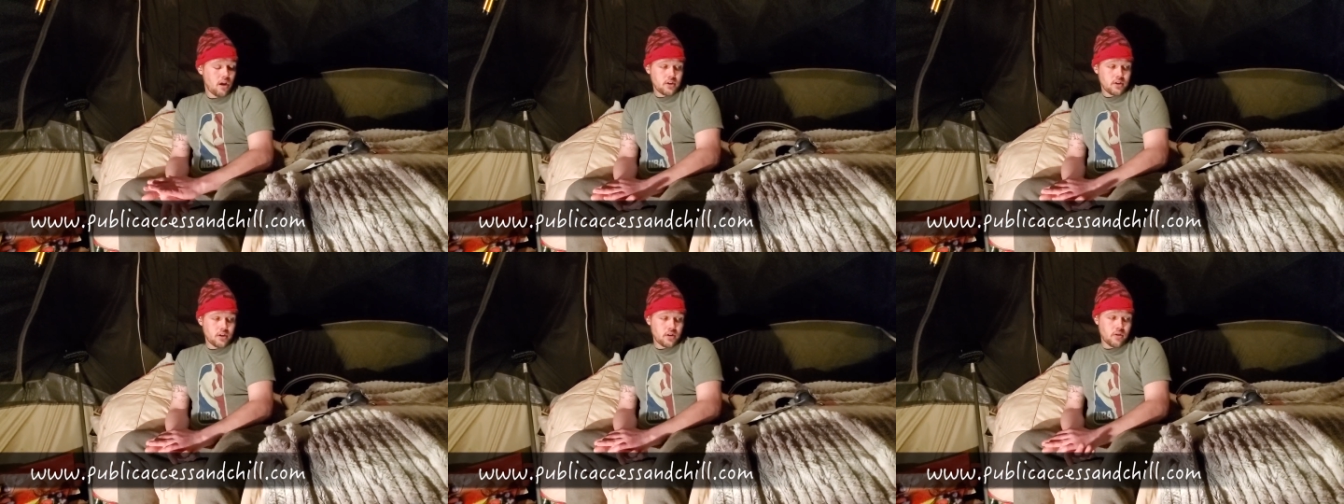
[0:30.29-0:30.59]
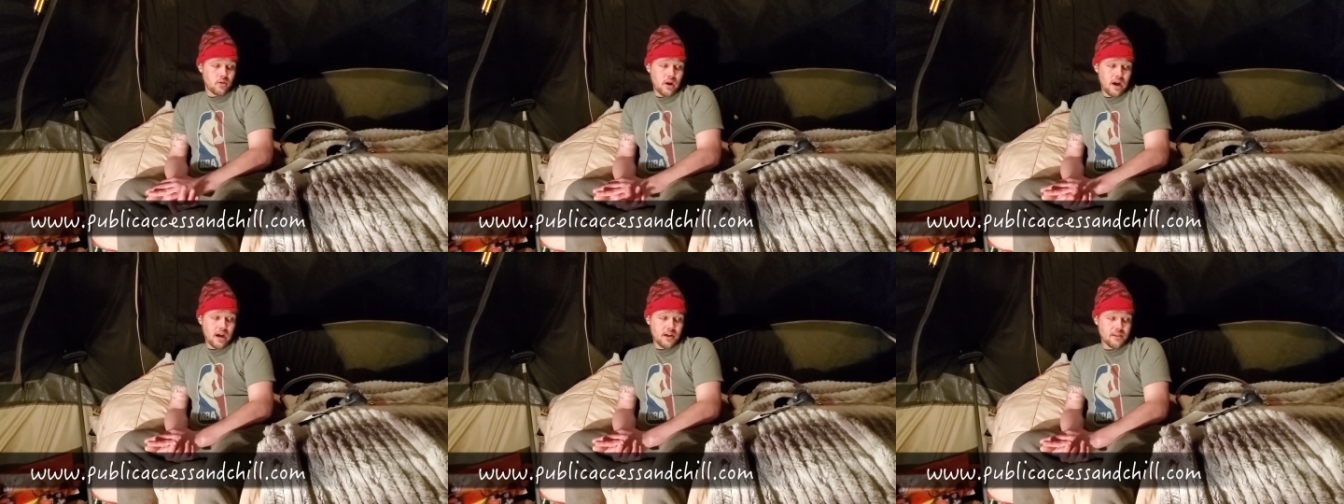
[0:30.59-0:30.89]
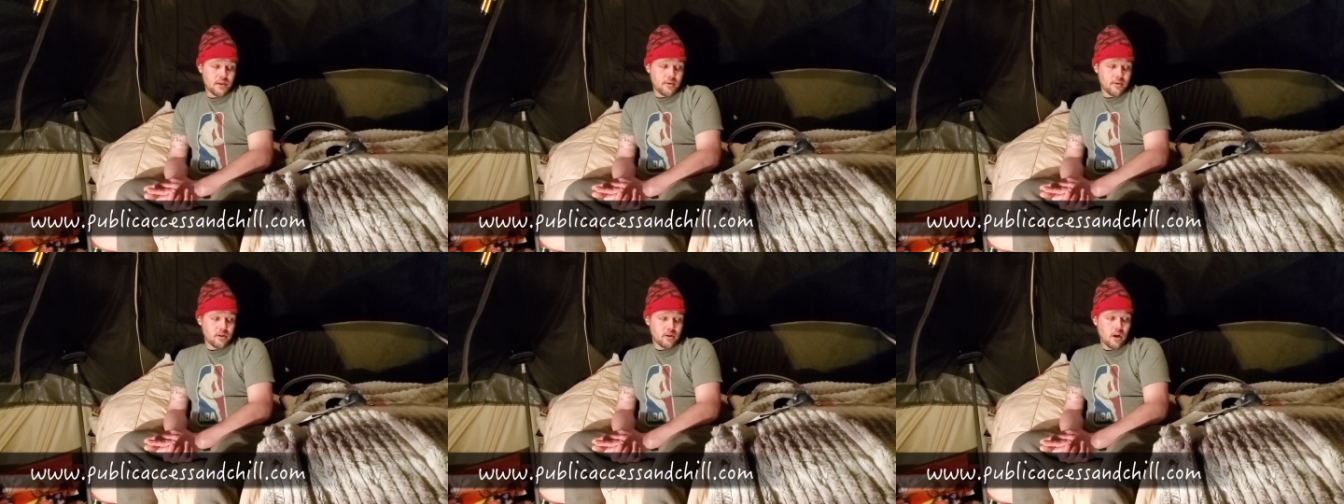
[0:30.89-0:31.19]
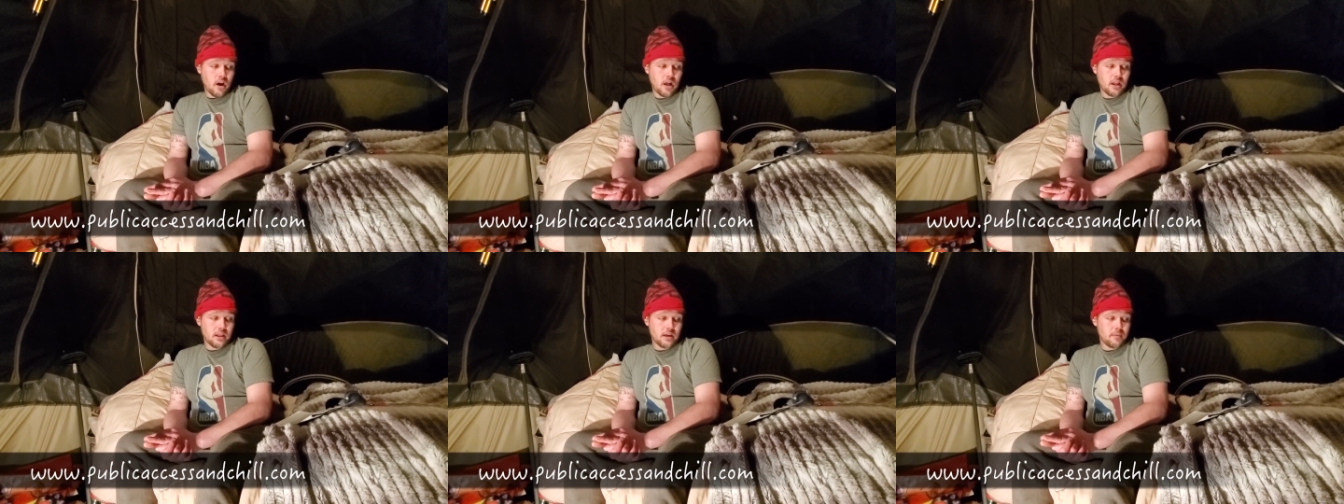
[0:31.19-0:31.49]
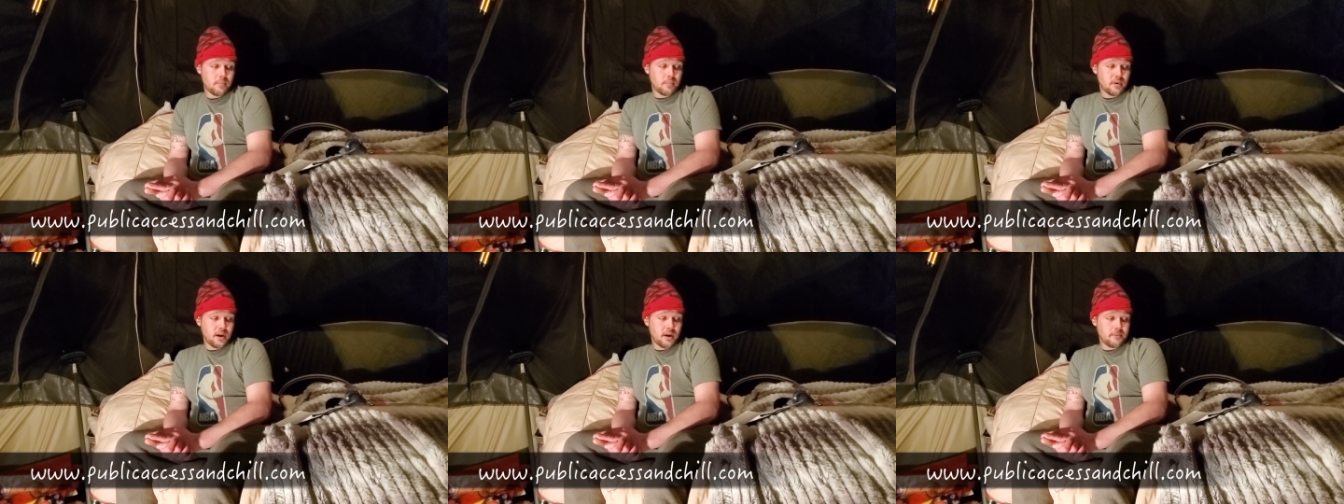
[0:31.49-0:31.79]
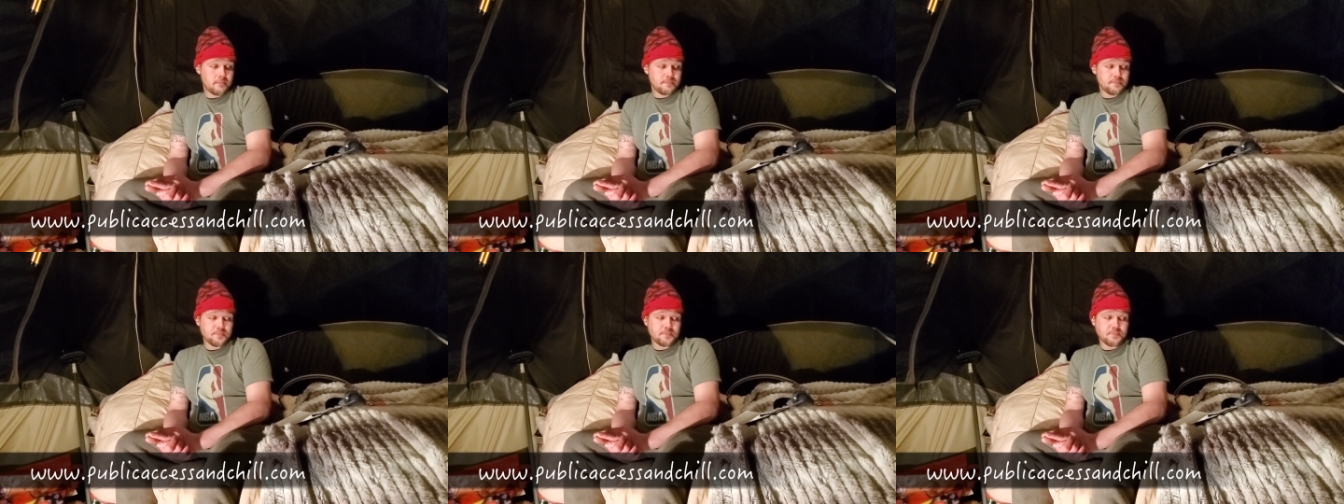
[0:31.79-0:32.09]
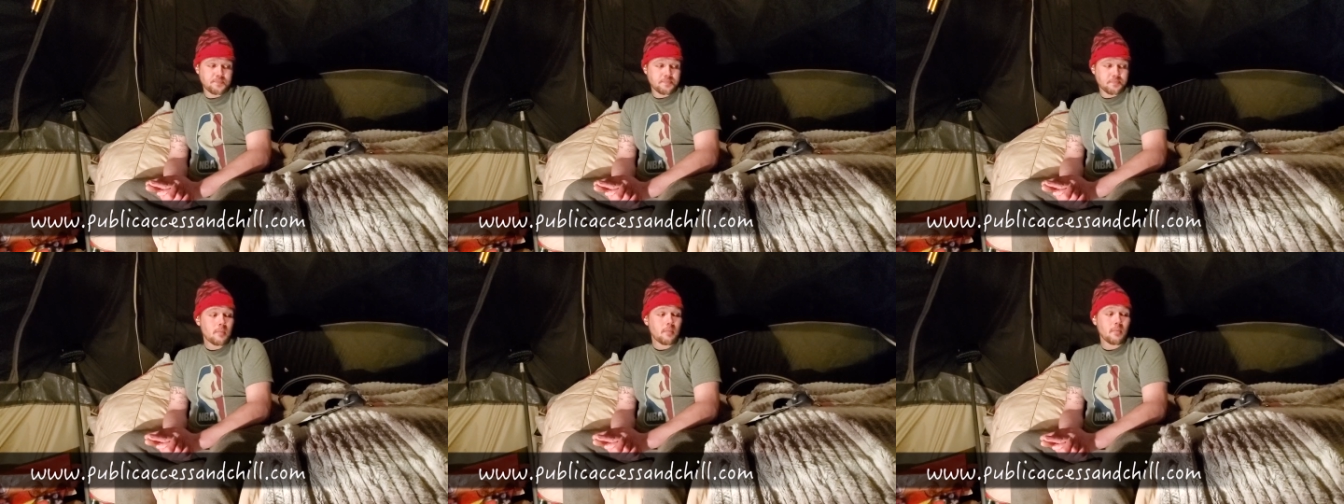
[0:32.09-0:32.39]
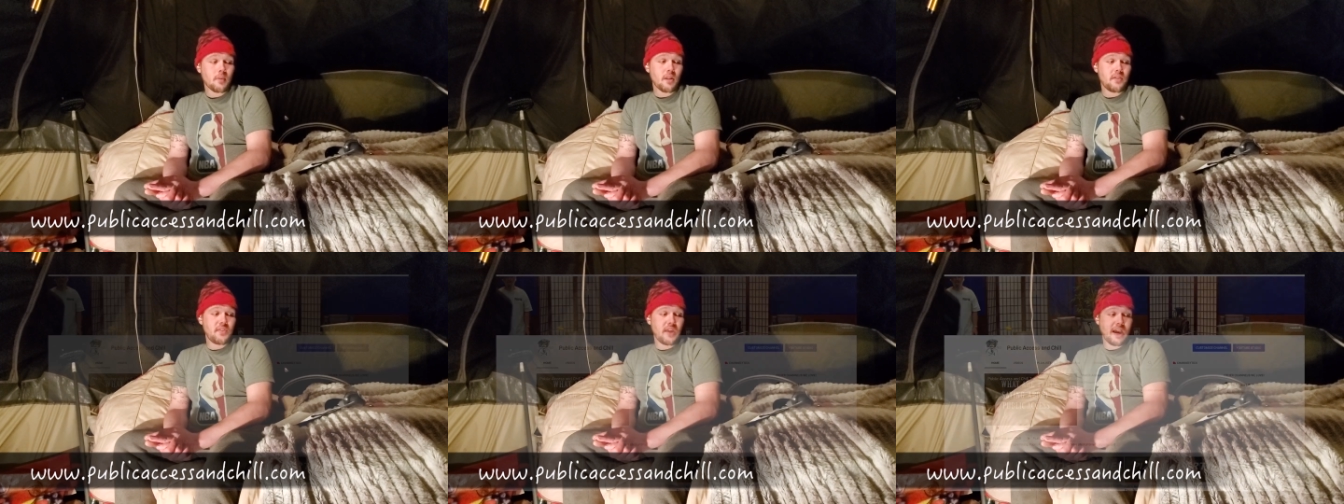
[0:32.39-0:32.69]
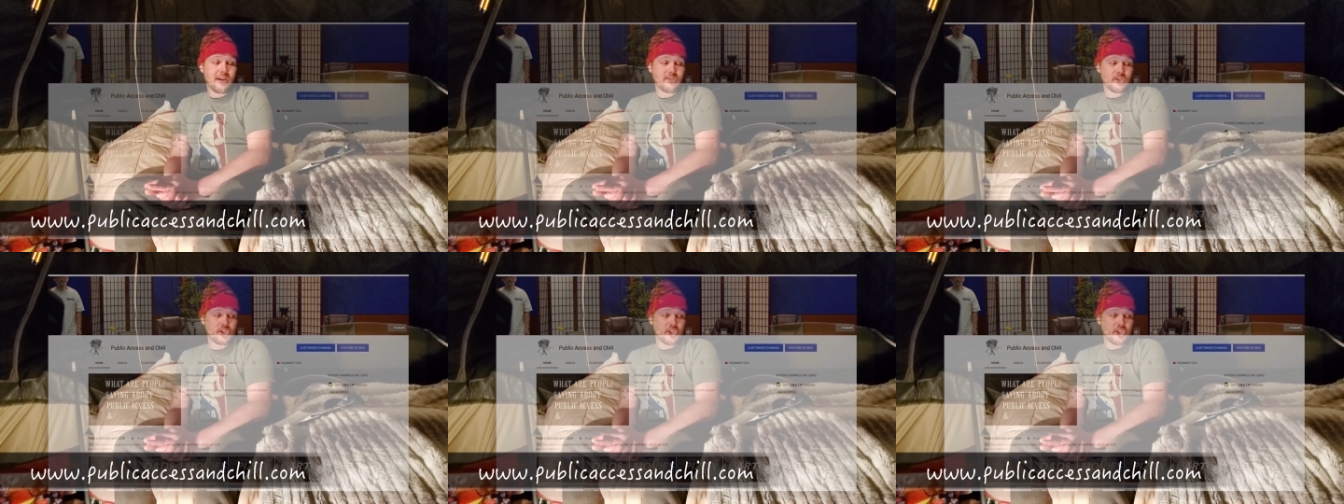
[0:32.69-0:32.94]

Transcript: you know, how they would call it, but they have a